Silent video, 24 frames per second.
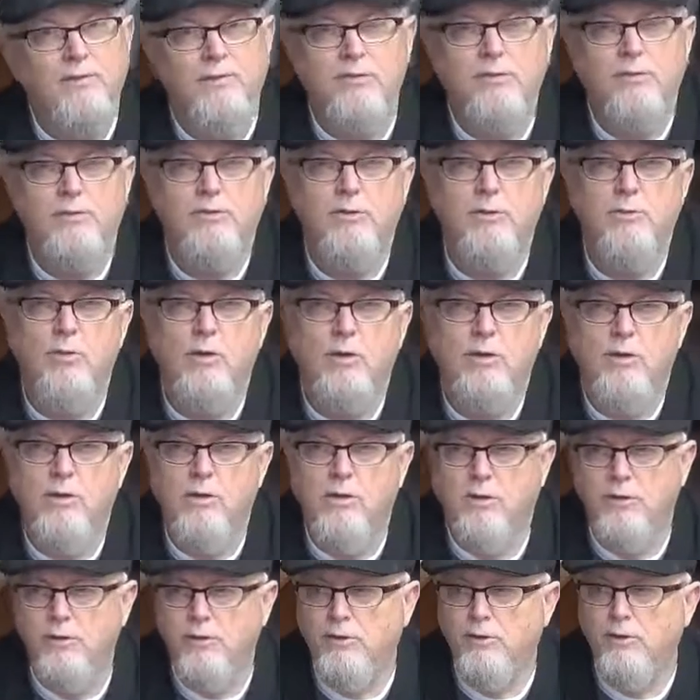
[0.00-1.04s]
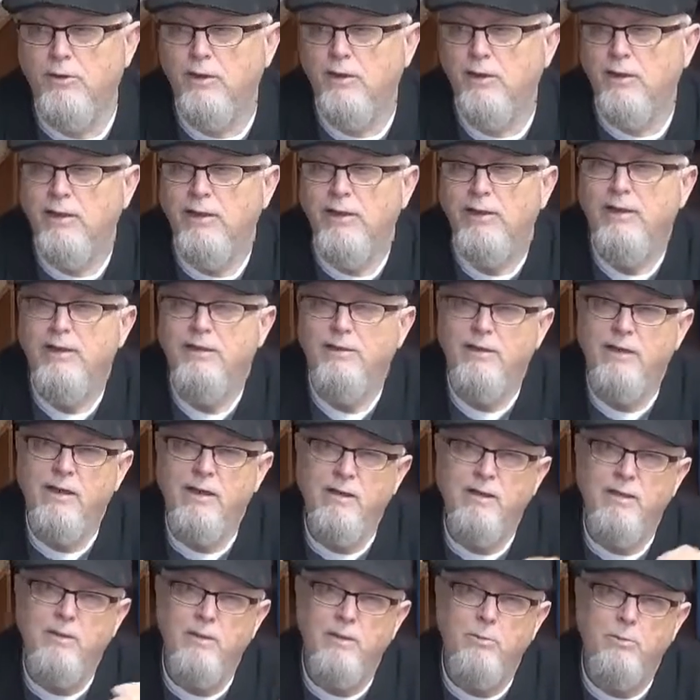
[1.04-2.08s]
somewhat alter, and then I
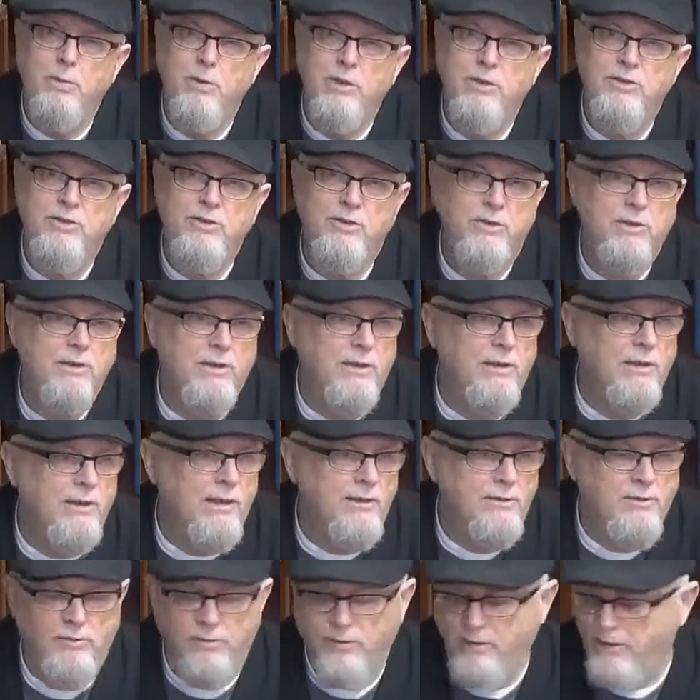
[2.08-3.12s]
get impatient, and I don't